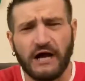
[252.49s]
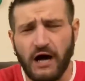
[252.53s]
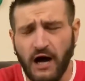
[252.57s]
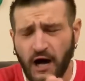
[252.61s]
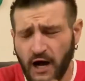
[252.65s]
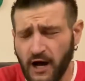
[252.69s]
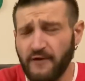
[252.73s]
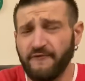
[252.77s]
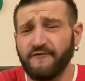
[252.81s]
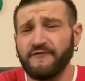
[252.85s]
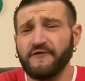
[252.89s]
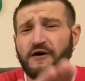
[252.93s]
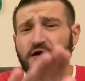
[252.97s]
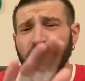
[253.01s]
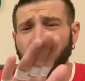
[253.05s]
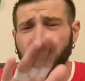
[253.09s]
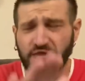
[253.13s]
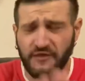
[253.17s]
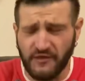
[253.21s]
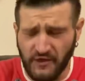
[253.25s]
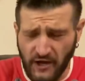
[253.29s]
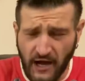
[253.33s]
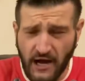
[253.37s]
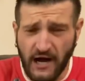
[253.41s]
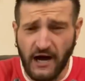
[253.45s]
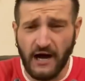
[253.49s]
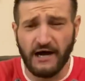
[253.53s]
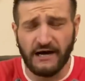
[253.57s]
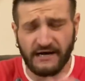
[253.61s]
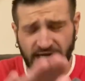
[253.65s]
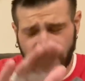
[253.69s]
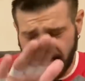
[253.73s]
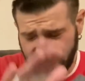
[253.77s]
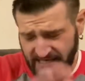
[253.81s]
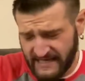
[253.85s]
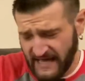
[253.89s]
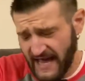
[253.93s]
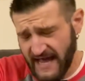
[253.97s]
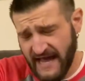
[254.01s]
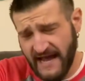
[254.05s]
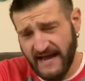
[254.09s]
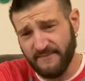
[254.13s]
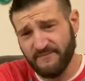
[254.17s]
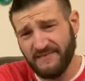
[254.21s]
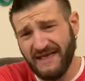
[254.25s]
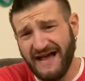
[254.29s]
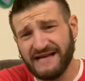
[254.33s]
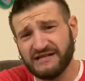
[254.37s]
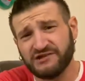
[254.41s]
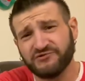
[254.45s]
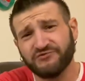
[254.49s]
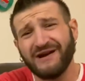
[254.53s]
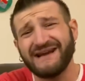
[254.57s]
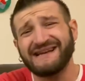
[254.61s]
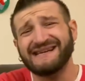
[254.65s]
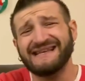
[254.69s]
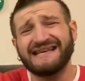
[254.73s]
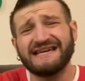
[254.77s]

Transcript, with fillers: of the game. That's right.